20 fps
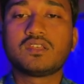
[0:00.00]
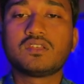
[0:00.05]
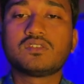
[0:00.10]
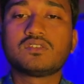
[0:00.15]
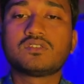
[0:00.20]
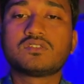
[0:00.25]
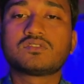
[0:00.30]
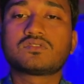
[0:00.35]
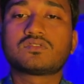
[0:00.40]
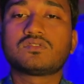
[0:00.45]

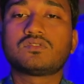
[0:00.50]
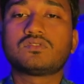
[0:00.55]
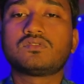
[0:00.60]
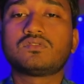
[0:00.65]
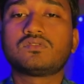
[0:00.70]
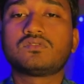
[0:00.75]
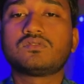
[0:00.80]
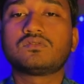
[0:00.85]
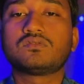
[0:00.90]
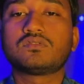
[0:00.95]

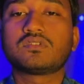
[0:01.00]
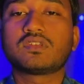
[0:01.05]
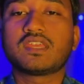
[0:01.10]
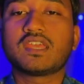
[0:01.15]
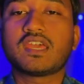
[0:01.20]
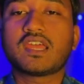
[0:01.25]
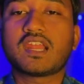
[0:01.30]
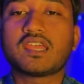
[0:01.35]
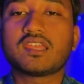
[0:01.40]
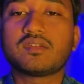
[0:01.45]
So
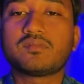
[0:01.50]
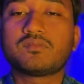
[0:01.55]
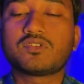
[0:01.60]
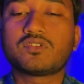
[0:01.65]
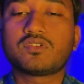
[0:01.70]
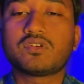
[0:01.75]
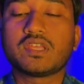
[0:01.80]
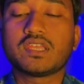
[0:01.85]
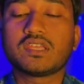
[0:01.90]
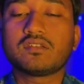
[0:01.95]
here I am
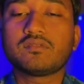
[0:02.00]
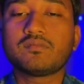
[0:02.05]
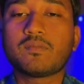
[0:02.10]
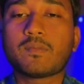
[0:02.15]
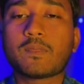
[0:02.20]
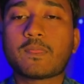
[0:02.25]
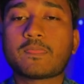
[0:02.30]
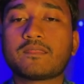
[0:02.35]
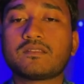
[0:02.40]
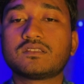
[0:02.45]
drawing
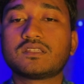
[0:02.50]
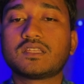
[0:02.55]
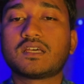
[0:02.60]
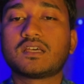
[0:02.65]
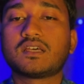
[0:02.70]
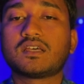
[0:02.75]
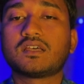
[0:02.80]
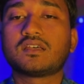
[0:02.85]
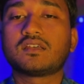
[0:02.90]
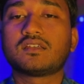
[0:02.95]

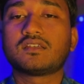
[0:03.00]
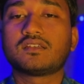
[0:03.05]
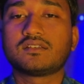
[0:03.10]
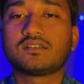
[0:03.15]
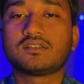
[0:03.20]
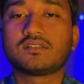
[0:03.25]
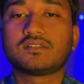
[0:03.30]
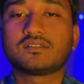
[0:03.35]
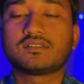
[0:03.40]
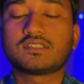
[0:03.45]
the
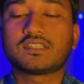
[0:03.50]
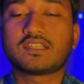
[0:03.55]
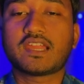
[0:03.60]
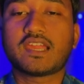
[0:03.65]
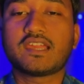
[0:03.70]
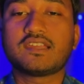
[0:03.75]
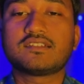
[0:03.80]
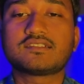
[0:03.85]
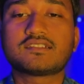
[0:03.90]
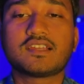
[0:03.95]

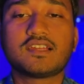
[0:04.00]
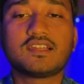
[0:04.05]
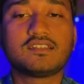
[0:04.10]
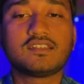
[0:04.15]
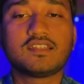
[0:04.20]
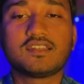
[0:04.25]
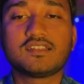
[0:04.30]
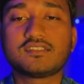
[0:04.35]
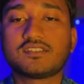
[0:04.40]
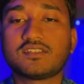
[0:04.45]
right side,
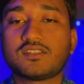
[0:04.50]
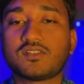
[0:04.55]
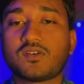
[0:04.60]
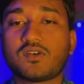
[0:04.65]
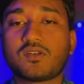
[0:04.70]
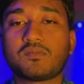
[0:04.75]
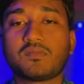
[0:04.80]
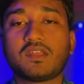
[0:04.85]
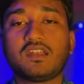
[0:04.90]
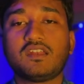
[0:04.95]
there is a
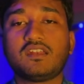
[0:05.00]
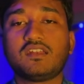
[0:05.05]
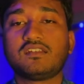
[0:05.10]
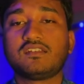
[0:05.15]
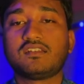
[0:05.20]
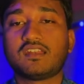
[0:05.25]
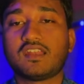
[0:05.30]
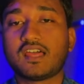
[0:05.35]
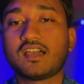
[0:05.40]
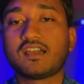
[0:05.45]
normal
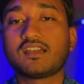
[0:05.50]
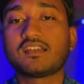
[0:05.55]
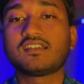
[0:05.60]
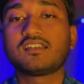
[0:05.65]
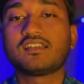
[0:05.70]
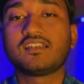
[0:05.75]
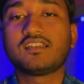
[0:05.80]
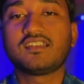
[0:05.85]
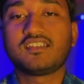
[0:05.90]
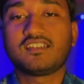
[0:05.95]
lung,
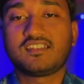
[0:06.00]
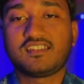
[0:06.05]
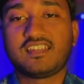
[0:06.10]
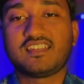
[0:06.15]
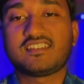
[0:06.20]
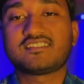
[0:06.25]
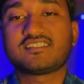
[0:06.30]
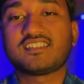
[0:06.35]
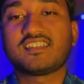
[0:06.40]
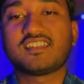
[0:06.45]

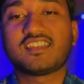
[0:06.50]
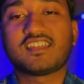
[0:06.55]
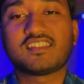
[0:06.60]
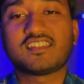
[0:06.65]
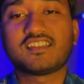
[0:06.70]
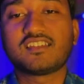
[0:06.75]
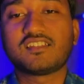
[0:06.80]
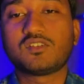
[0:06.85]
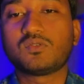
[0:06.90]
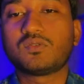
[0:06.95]
let's say, and
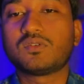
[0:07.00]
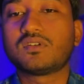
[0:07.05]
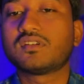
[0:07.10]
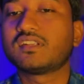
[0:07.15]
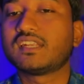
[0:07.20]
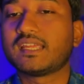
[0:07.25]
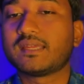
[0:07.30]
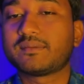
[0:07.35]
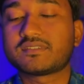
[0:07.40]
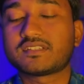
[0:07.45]
the
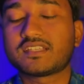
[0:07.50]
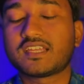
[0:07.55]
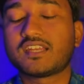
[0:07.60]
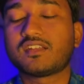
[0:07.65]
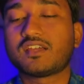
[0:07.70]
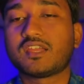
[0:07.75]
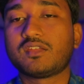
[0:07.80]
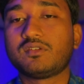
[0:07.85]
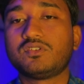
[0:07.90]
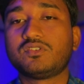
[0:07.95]
left side
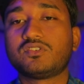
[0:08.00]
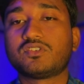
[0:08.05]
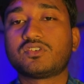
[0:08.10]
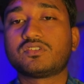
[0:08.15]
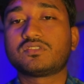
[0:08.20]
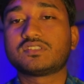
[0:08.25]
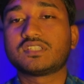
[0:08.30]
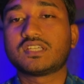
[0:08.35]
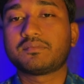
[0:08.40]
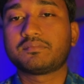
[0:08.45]
I will draw
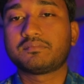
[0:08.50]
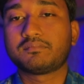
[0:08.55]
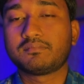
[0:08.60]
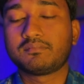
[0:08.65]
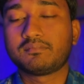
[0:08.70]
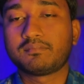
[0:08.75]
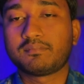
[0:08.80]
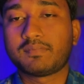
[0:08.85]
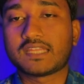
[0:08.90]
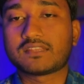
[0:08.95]
the
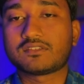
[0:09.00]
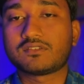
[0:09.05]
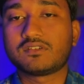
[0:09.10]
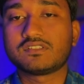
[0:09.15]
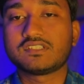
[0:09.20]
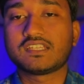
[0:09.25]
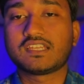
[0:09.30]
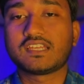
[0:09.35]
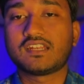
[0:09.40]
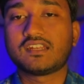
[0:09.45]

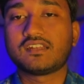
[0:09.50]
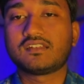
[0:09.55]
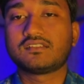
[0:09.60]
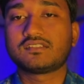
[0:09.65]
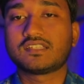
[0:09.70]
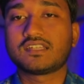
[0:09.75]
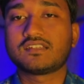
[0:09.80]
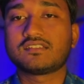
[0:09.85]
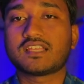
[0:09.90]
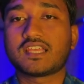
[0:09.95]
pathological,
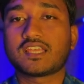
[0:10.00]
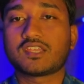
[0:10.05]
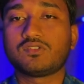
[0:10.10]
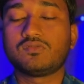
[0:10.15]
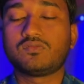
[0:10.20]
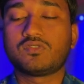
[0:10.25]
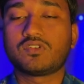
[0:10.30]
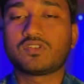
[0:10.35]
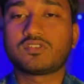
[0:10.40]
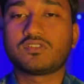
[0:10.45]
that is acute
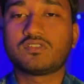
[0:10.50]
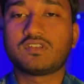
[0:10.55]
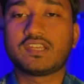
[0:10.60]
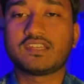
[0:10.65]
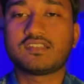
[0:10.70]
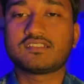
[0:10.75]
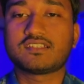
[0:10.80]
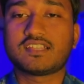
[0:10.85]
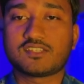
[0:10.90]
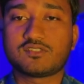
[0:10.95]

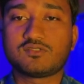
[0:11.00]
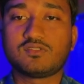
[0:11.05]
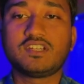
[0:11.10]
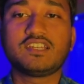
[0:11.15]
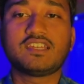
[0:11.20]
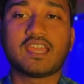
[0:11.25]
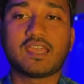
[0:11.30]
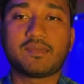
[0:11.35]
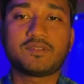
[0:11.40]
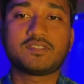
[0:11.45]
bronchiolitis. Actually it
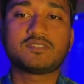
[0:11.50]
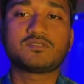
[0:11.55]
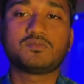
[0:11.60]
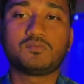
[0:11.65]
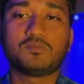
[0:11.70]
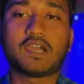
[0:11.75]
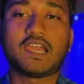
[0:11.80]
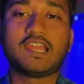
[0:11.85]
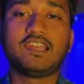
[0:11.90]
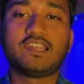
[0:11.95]
happens
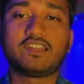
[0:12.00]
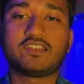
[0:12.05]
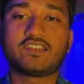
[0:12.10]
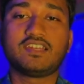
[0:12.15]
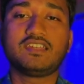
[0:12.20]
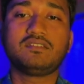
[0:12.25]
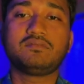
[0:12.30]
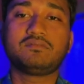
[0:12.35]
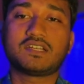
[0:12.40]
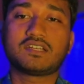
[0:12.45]

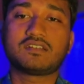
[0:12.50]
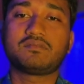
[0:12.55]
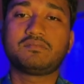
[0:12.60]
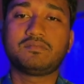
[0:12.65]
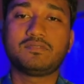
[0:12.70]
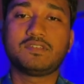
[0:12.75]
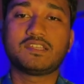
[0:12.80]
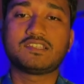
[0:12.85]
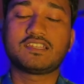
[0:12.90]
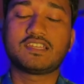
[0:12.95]
bilaterally, but
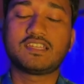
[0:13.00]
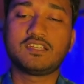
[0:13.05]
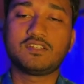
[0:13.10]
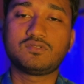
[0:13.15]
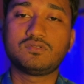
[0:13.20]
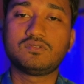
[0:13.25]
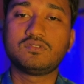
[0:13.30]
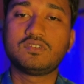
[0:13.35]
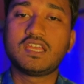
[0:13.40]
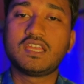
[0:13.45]
basically
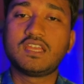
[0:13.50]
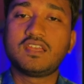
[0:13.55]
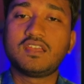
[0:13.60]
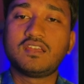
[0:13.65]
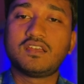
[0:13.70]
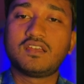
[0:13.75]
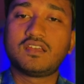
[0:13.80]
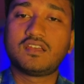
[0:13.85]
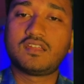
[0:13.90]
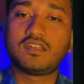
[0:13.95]
to
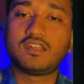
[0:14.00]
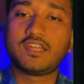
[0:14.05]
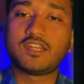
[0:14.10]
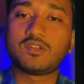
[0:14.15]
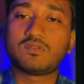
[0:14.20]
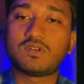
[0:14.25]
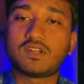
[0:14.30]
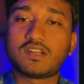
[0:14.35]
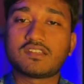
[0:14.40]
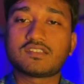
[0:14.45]
let
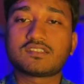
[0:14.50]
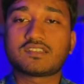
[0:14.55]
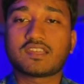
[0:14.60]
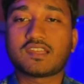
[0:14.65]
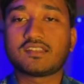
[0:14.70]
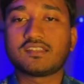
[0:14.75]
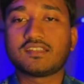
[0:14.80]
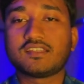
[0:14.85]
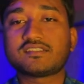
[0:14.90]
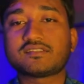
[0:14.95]
you
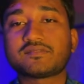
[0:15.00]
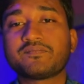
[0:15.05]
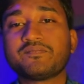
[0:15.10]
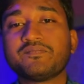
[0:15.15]
understand this.